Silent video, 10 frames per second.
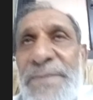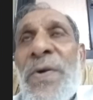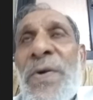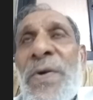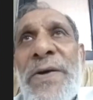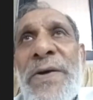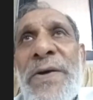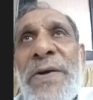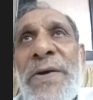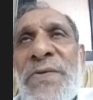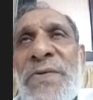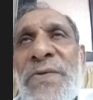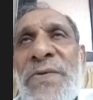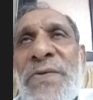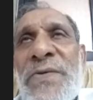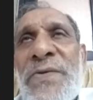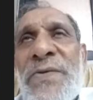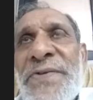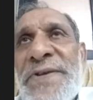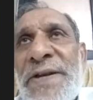What are the causes of iron
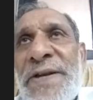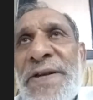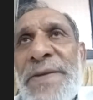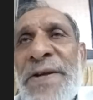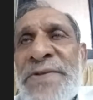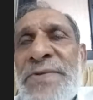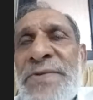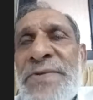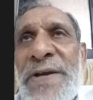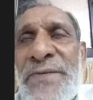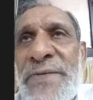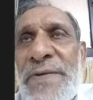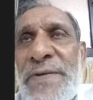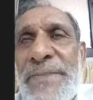deficiency? It is not enough.